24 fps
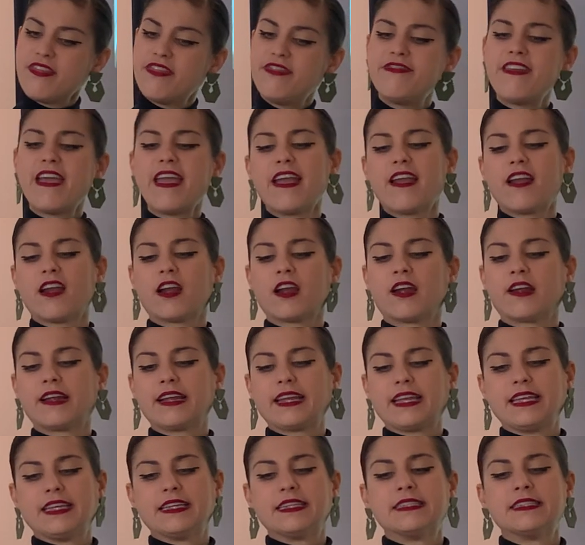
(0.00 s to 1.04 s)
there
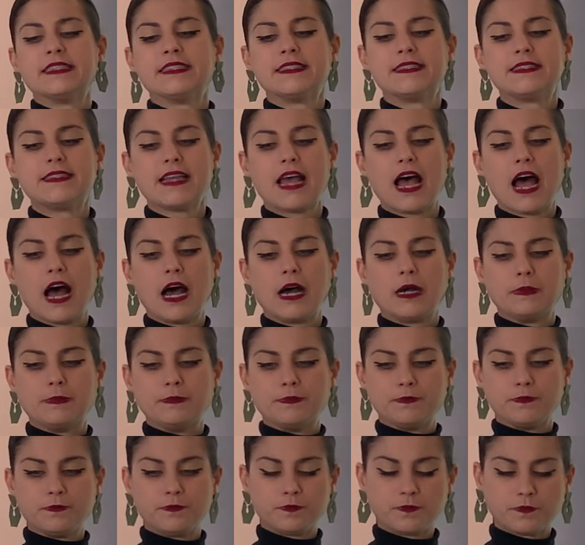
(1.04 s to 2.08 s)
is
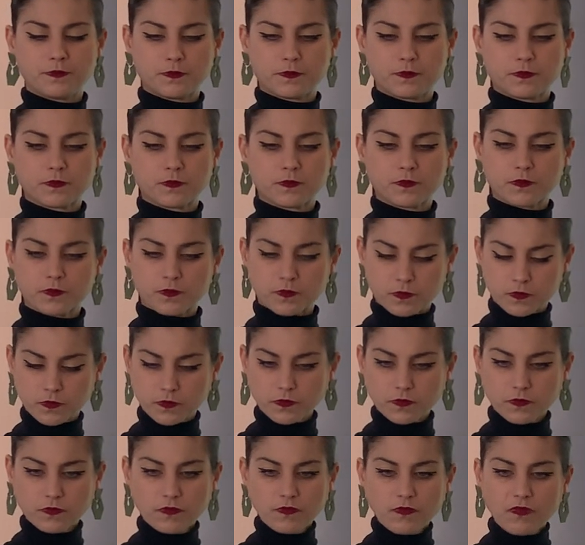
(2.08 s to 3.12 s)
um,
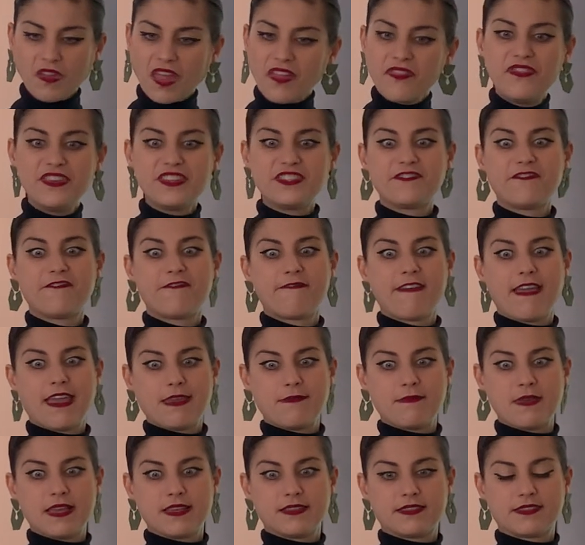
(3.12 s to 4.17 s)
this
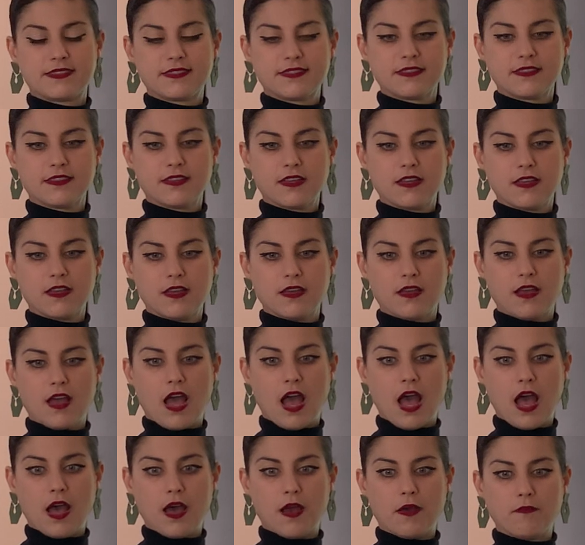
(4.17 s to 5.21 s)
famous
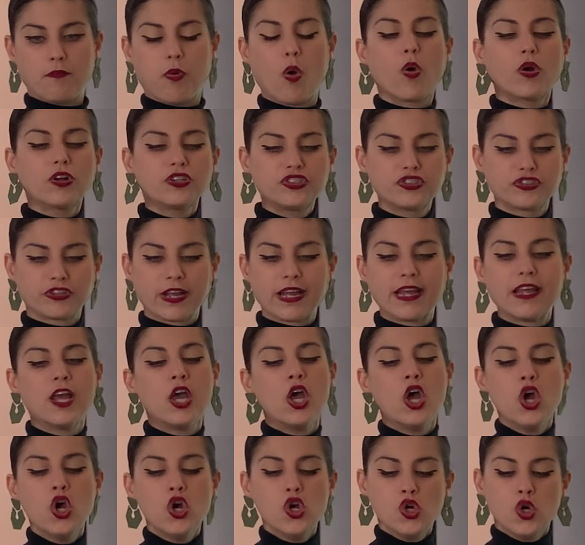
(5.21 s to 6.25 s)
uh, portrait,
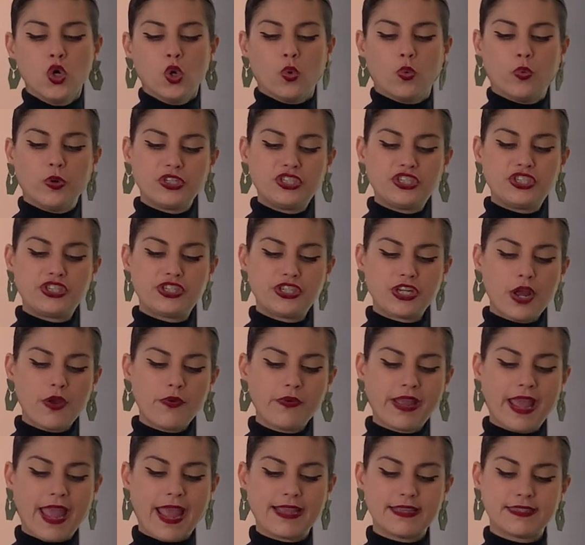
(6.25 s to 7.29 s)
which
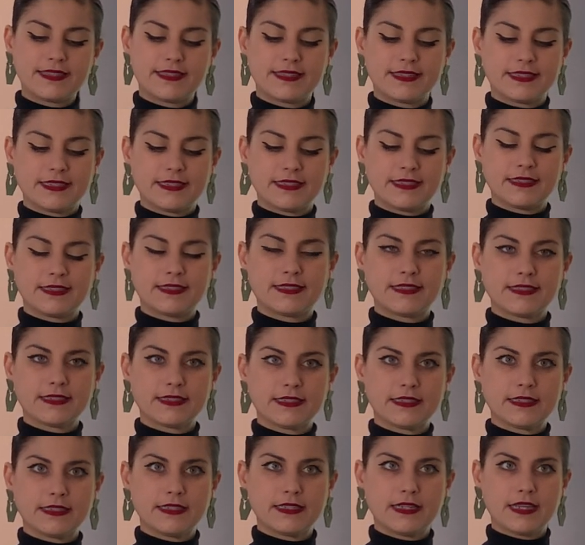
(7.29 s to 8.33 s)
showcases
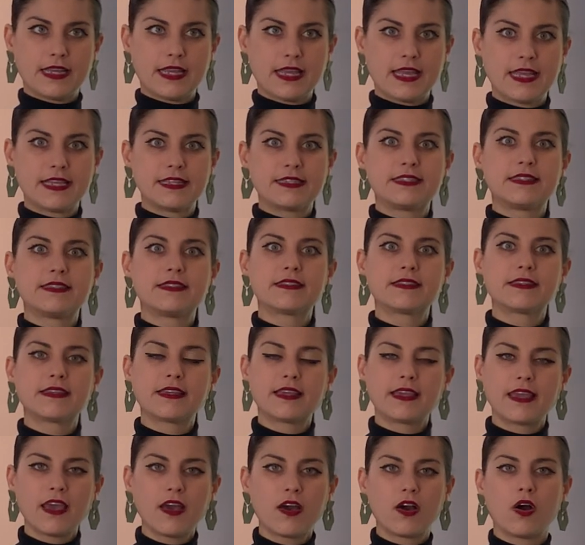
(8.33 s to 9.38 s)
his
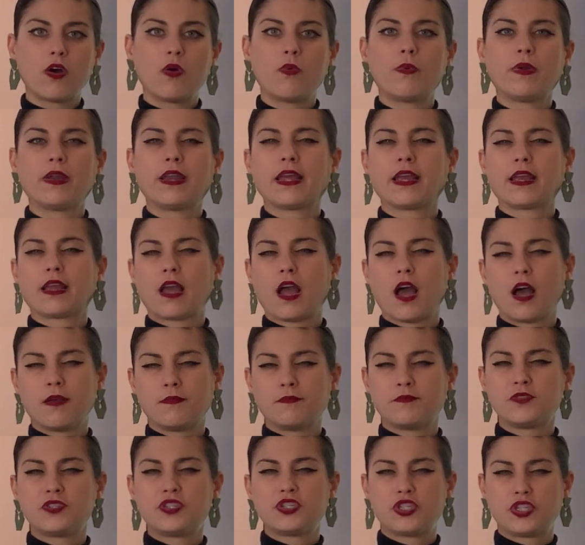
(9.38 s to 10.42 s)
skill when it
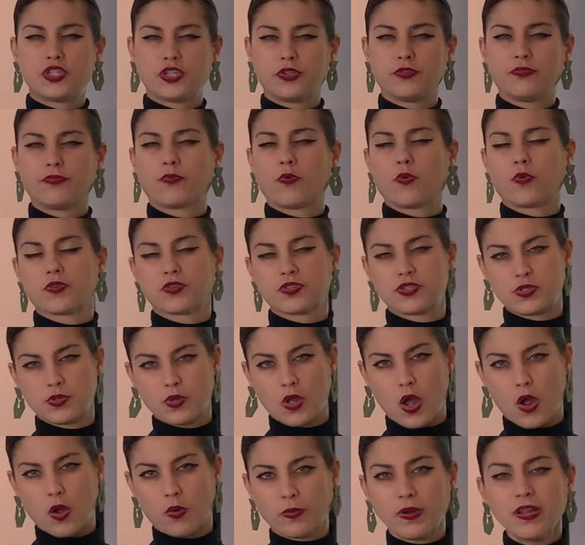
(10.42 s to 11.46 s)
comes to, of course,
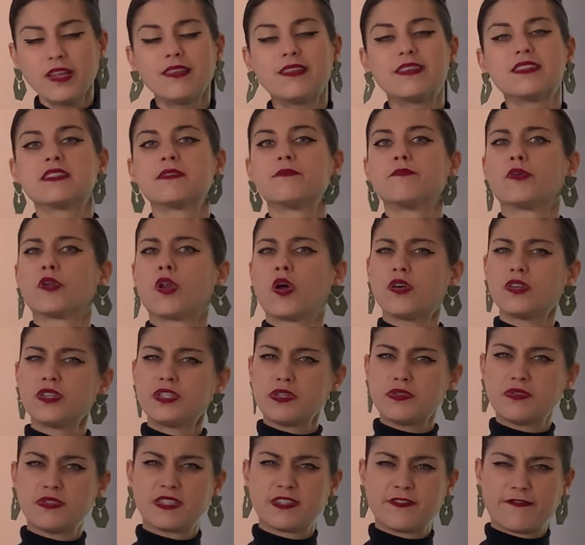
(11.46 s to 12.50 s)
uh, realism, but
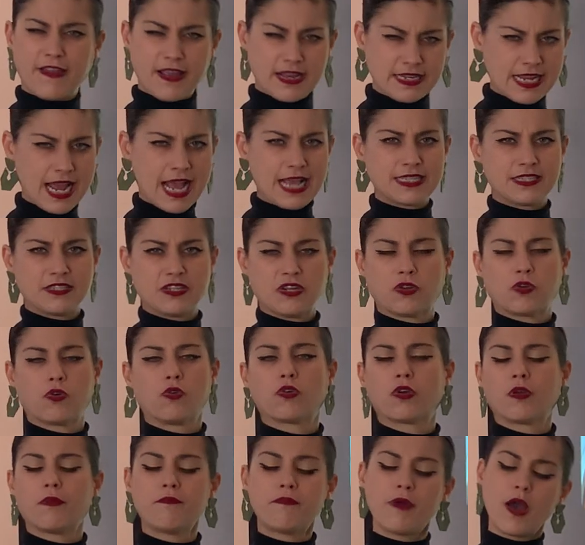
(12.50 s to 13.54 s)
also this fantastical
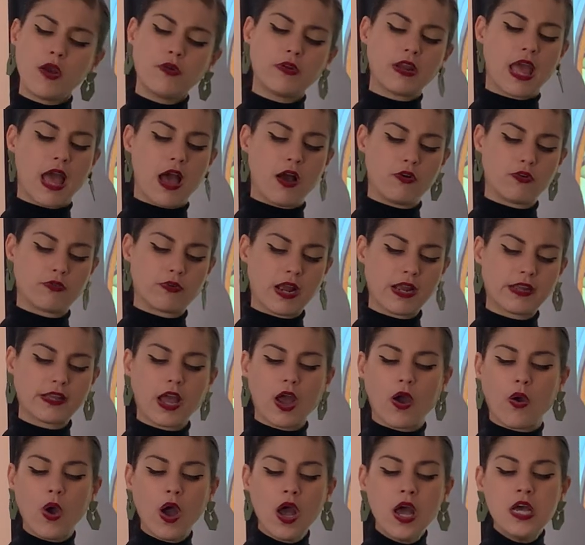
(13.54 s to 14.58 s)
component. El
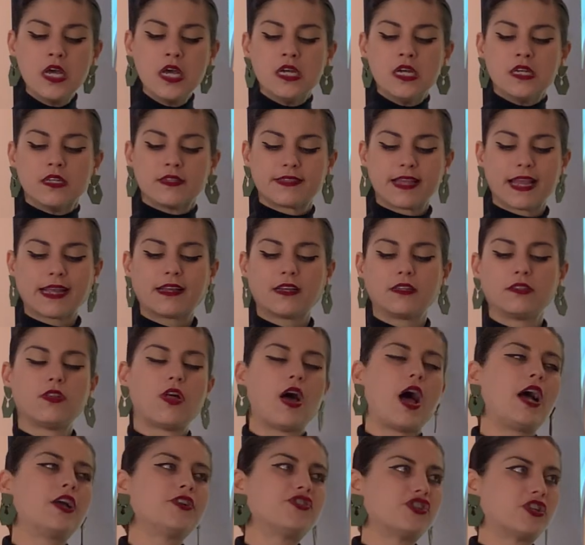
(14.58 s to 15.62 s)
Greco
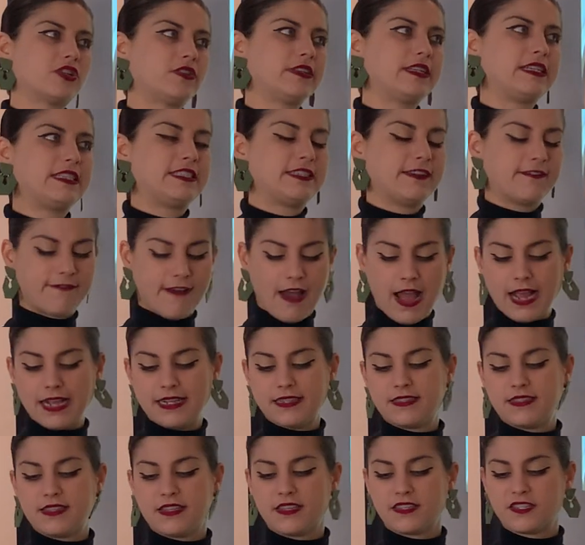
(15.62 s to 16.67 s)
psychologically
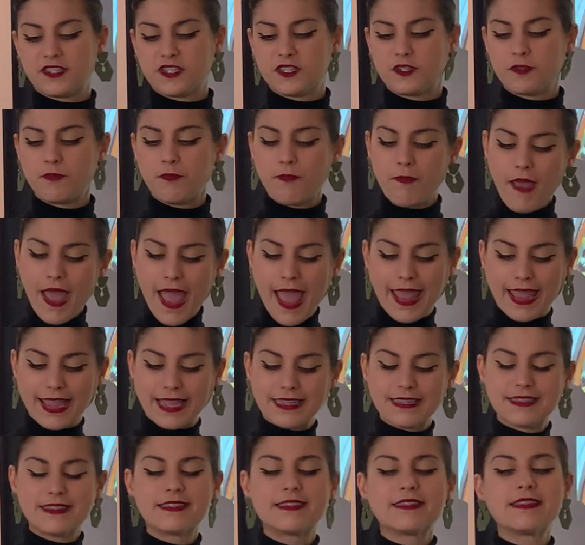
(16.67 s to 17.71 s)
divides the
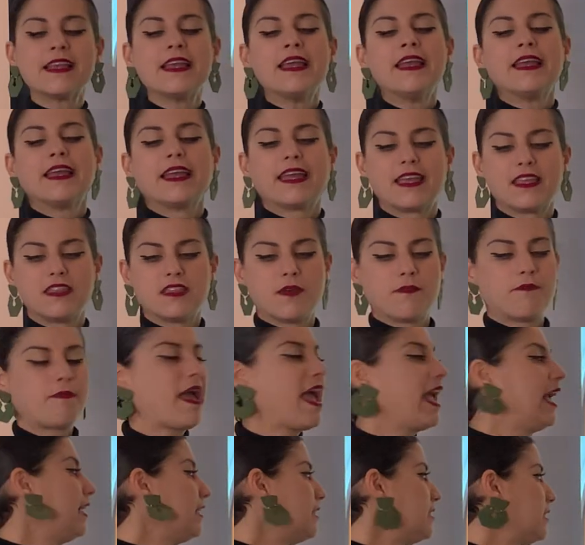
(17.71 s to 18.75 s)
space in the
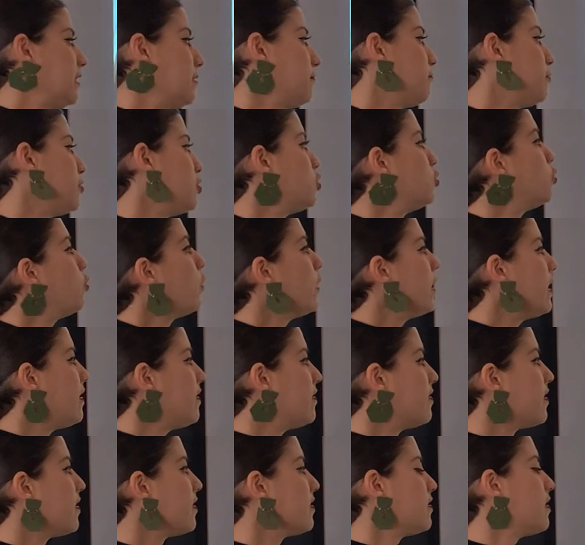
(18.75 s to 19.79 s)
painting
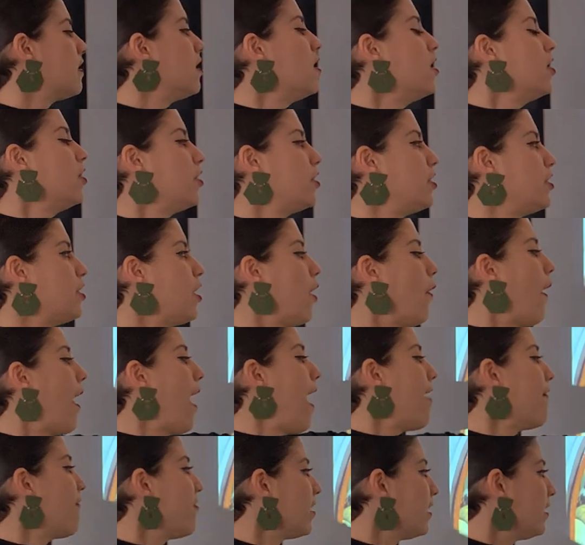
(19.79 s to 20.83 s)
between the, you know,
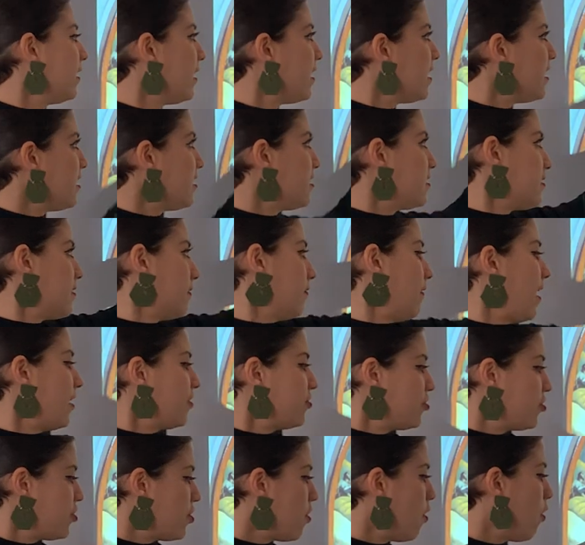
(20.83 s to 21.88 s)
heavenly,
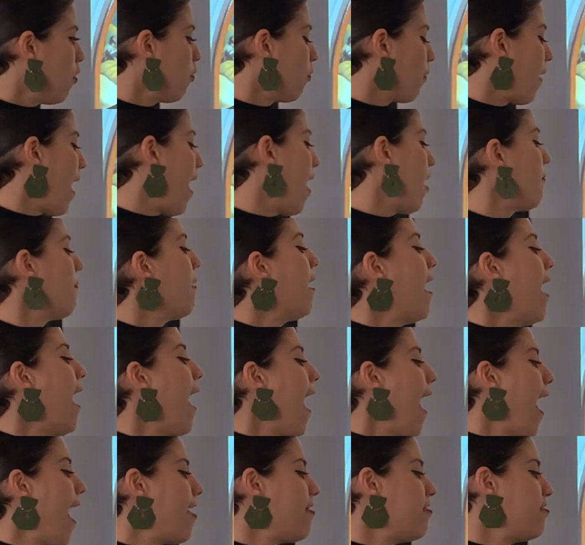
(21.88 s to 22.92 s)
celestial realm
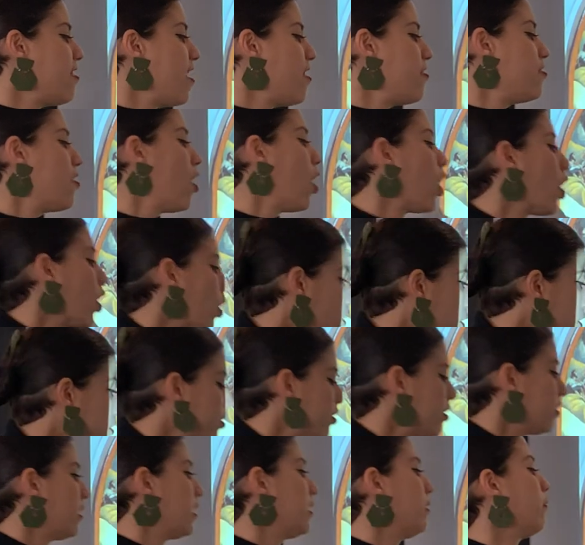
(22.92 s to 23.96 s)
and then the
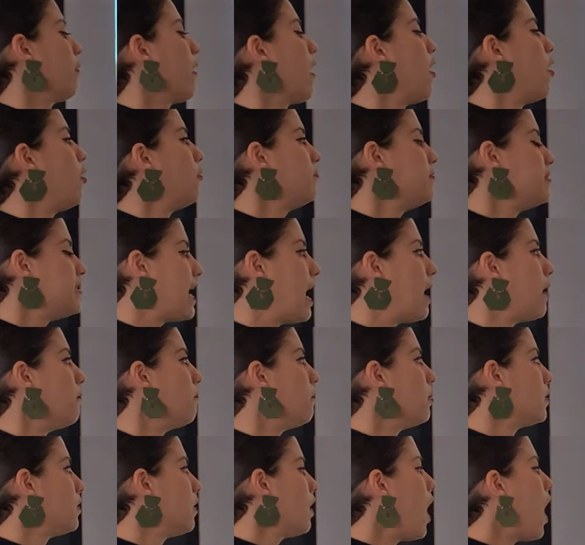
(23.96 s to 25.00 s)
earthly realm down
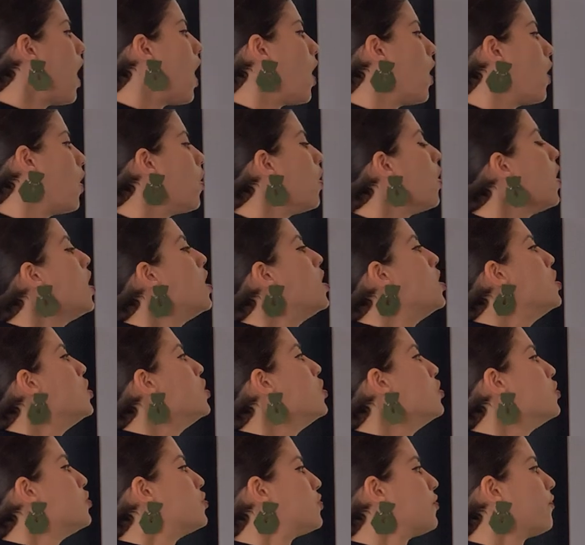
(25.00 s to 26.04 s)
below.
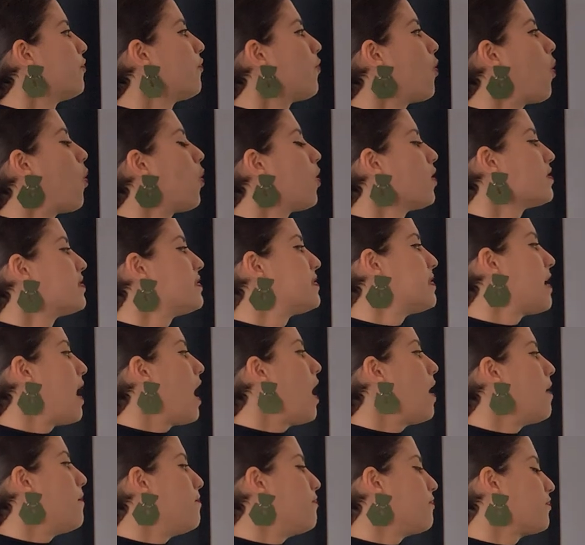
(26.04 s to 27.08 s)
So, of course,
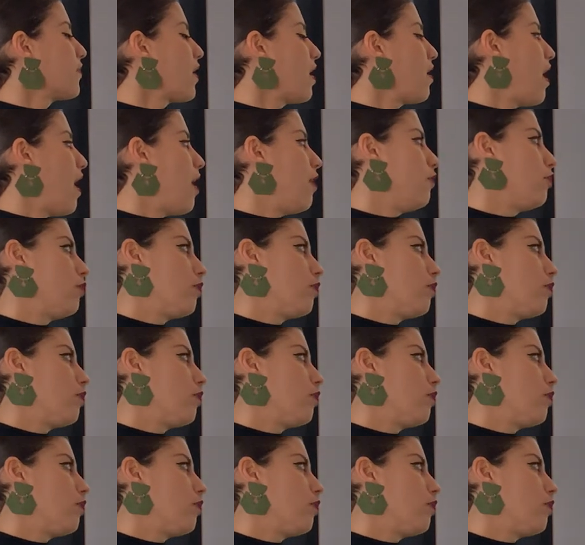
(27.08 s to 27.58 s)
um, El